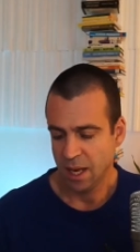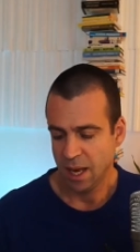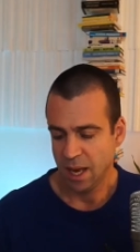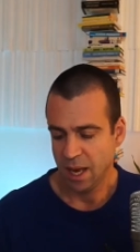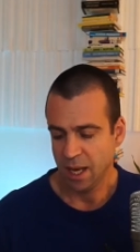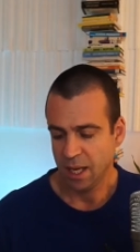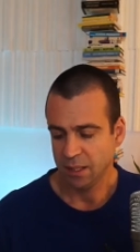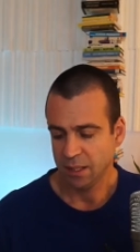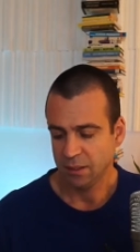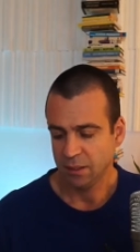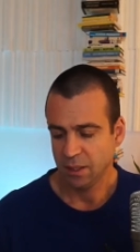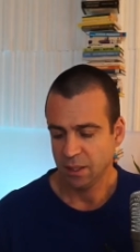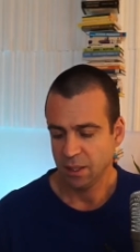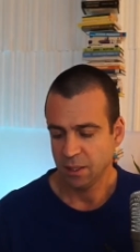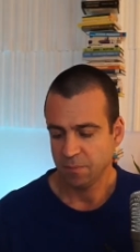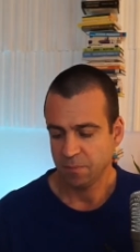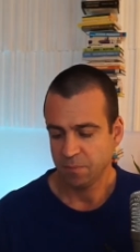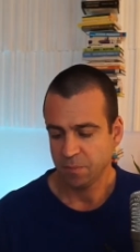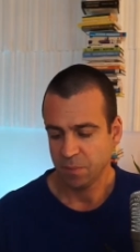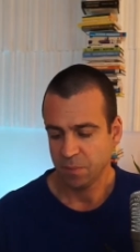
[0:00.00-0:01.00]
and
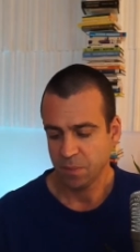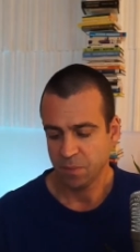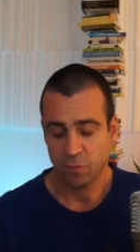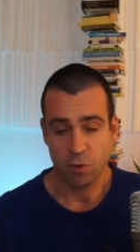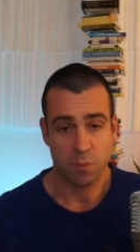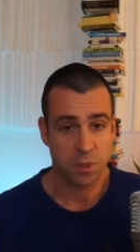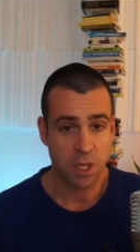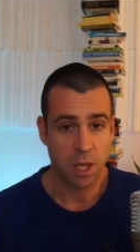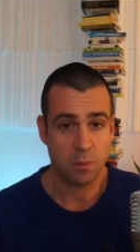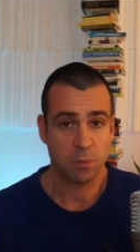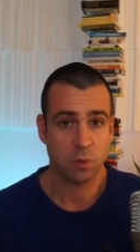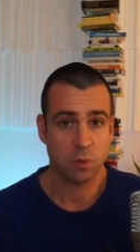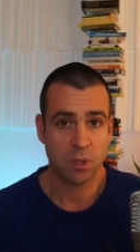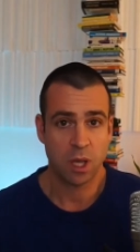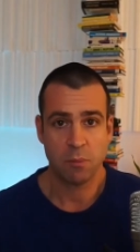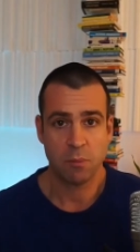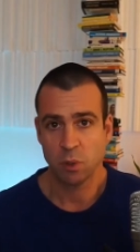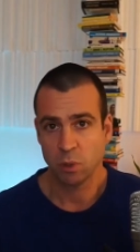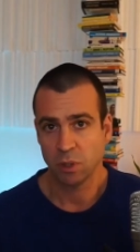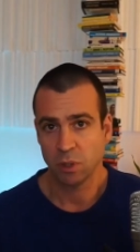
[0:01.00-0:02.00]
um, from time to
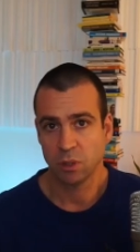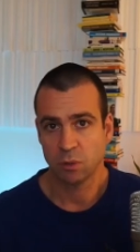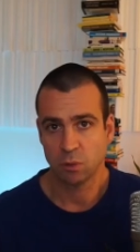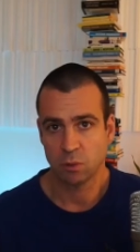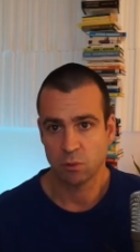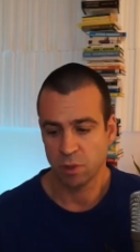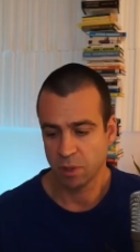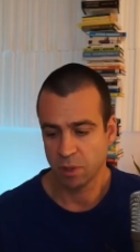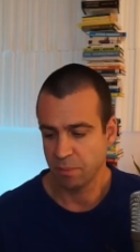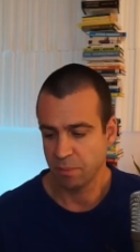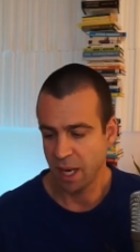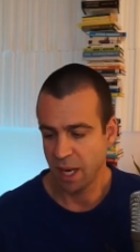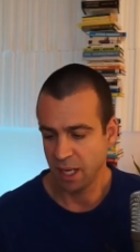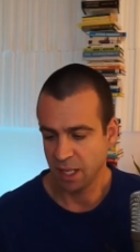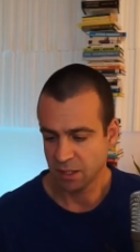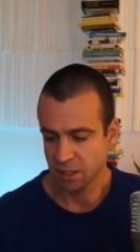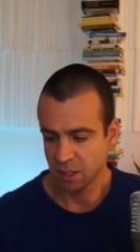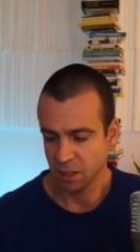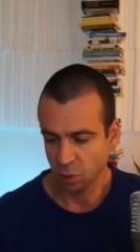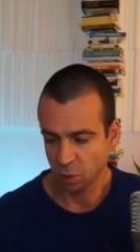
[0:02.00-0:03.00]
time you need to
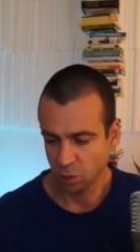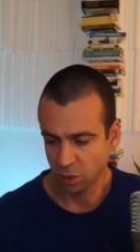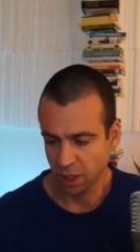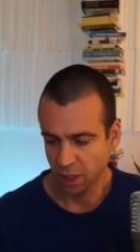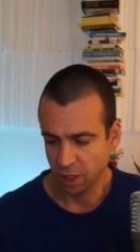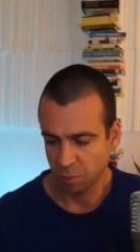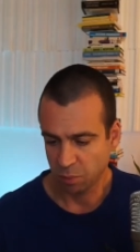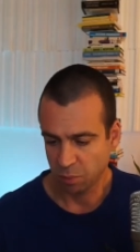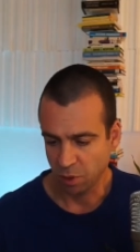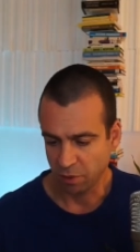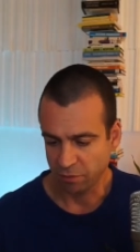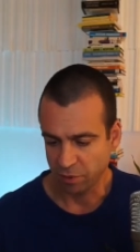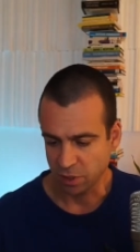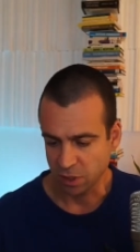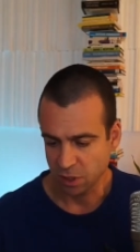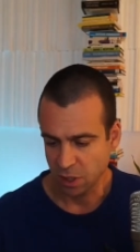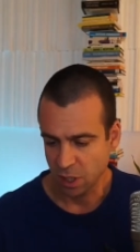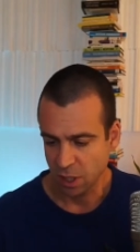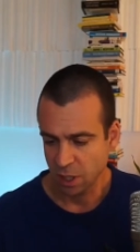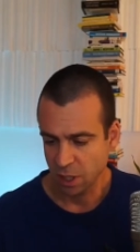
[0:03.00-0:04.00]
rebalance and to take
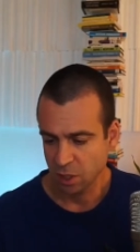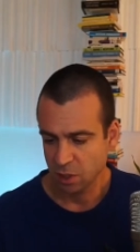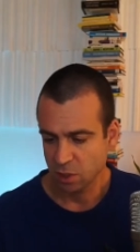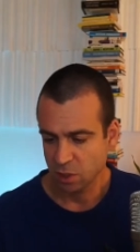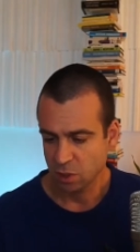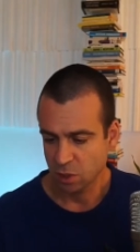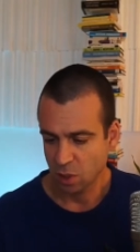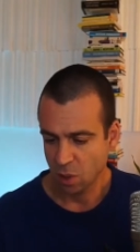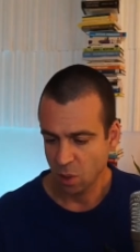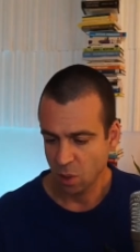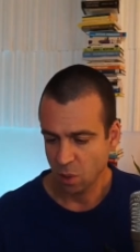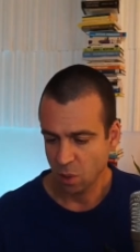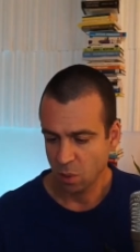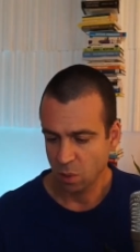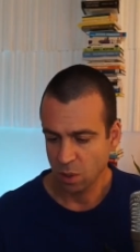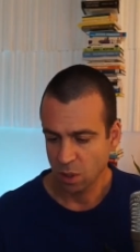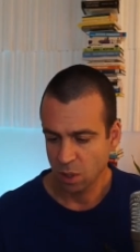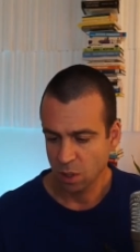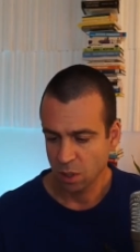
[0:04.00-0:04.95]
profits. So